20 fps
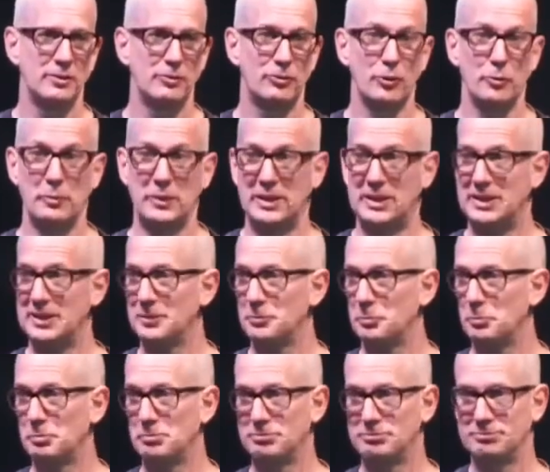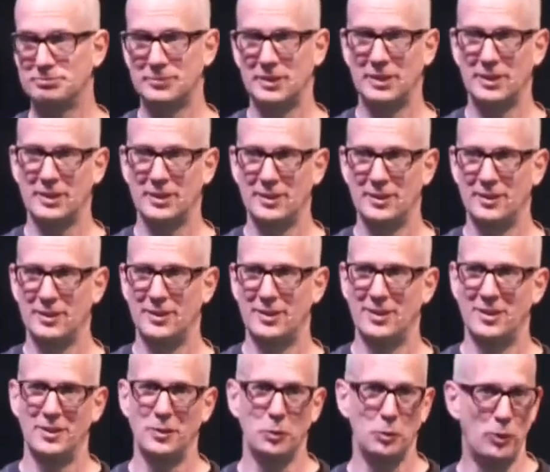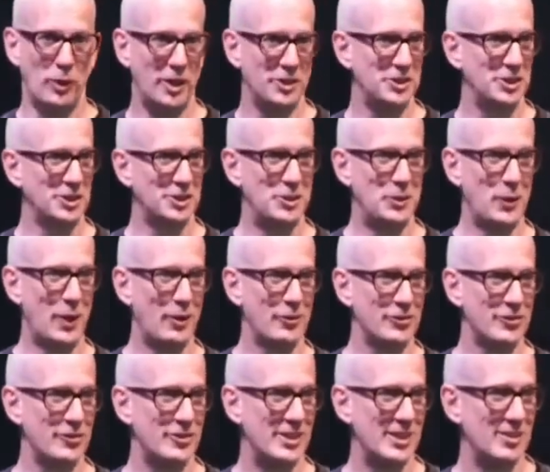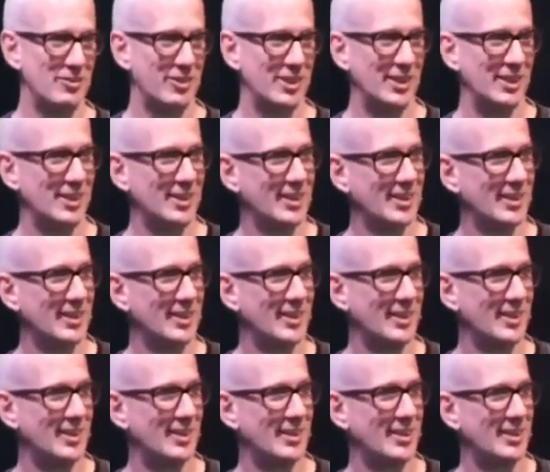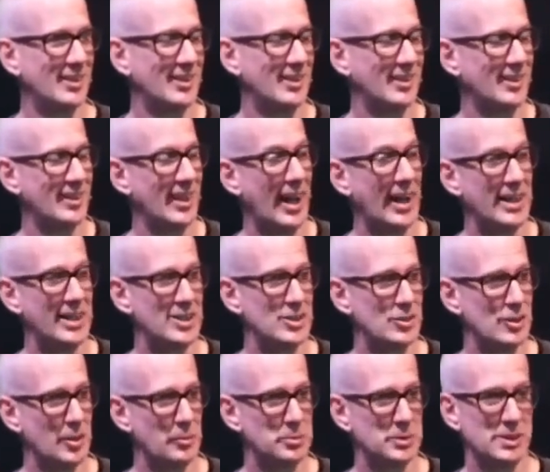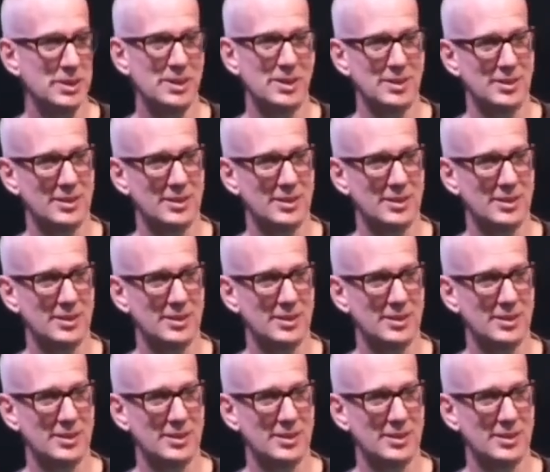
For me, watching 2 hours of TV uninterrupted.